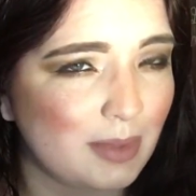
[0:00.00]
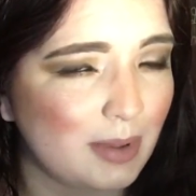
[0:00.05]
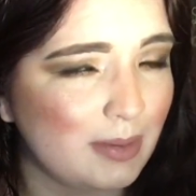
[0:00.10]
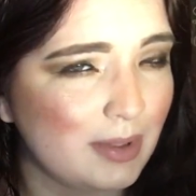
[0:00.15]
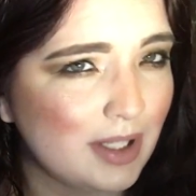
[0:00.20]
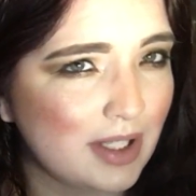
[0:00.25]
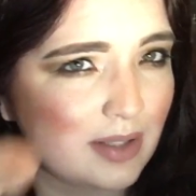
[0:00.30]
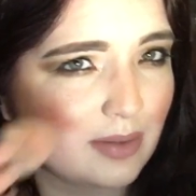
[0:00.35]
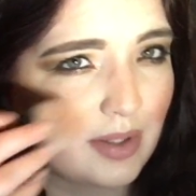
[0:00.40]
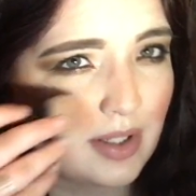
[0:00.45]

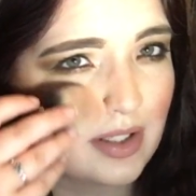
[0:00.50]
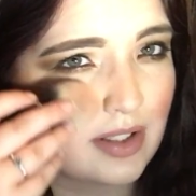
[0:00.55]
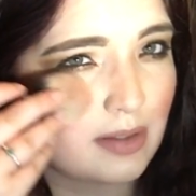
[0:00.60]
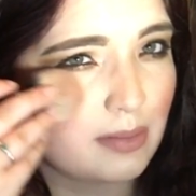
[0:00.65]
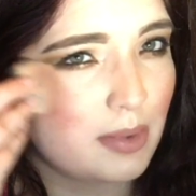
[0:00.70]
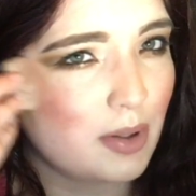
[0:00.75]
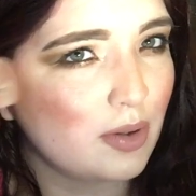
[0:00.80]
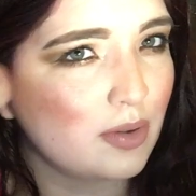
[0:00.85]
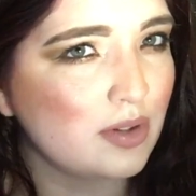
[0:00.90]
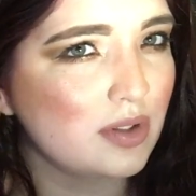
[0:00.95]
Maybe that's what it's
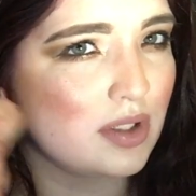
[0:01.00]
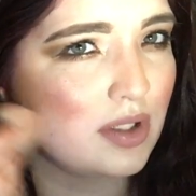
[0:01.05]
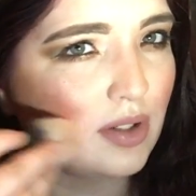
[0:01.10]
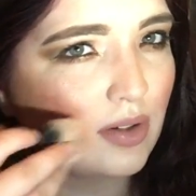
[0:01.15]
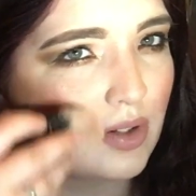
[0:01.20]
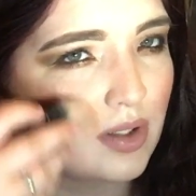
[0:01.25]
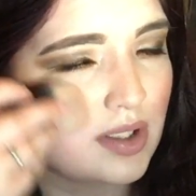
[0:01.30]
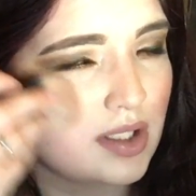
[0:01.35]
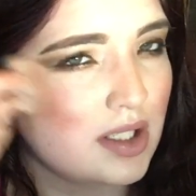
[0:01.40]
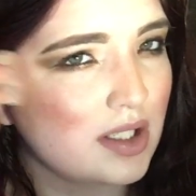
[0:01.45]
supposed to
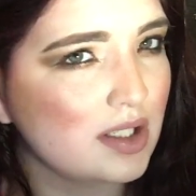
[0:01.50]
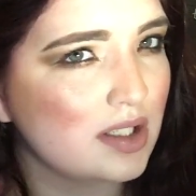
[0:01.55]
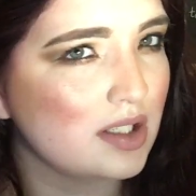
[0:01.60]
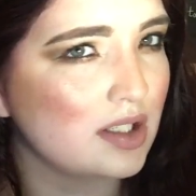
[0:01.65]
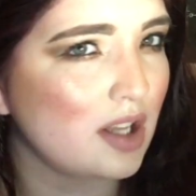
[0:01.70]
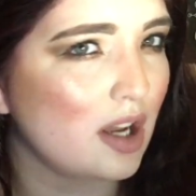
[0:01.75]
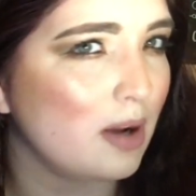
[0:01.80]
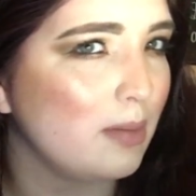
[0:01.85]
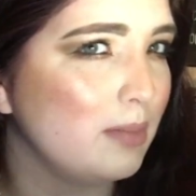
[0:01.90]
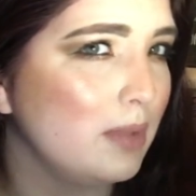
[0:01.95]
do because it
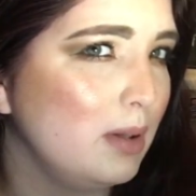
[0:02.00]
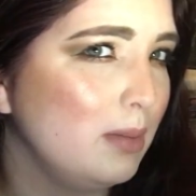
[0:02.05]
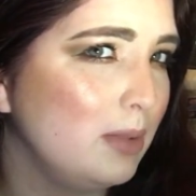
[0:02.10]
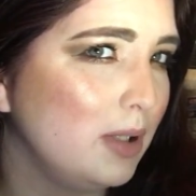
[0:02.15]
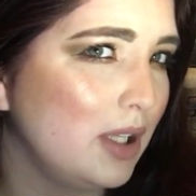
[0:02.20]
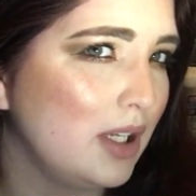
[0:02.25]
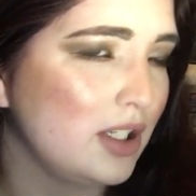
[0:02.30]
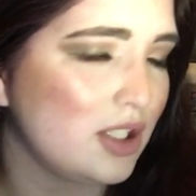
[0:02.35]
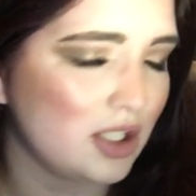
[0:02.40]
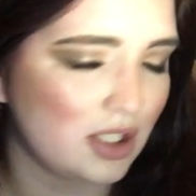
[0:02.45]
is zombie
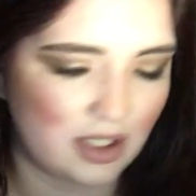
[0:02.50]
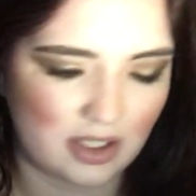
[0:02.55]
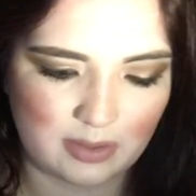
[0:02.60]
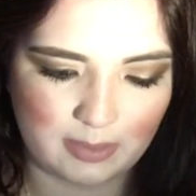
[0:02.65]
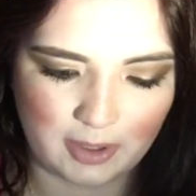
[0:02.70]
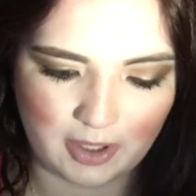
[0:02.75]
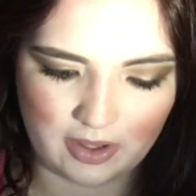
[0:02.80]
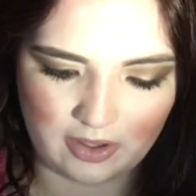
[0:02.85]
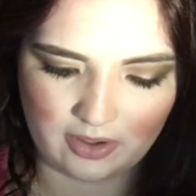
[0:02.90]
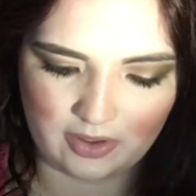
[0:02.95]
blush. It is
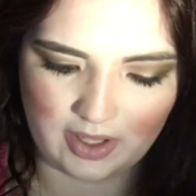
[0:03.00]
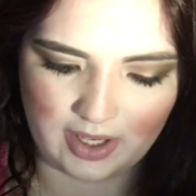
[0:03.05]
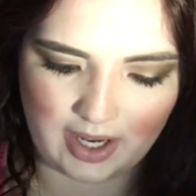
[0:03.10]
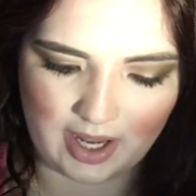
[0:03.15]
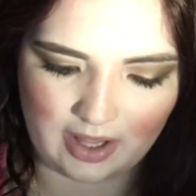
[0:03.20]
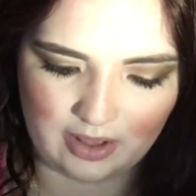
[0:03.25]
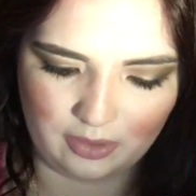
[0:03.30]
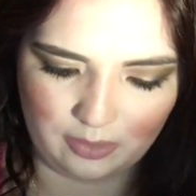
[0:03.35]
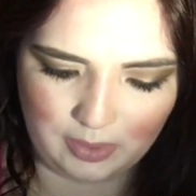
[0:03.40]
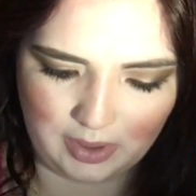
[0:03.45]
part of their
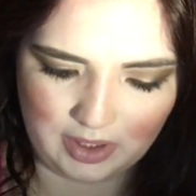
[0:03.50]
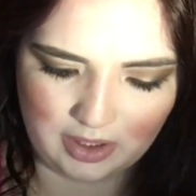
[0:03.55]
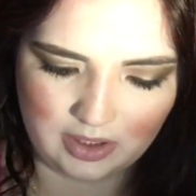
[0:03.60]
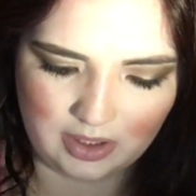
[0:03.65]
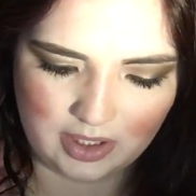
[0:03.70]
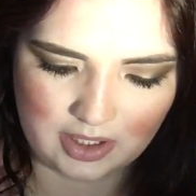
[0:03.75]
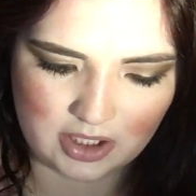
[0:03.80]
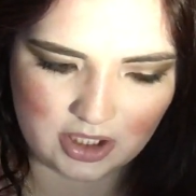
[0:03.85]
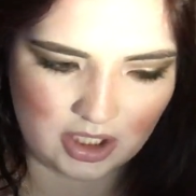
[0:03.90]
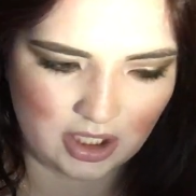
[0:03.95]
like Halloween
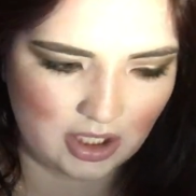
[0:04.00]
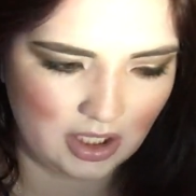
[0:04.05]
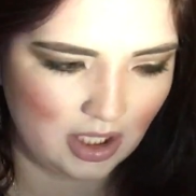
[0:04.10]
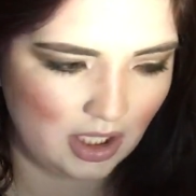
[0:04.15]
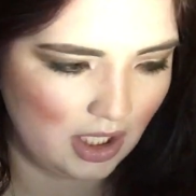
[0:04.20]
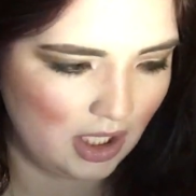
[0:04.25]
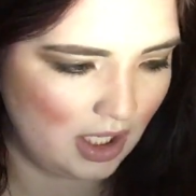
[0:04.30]
collection.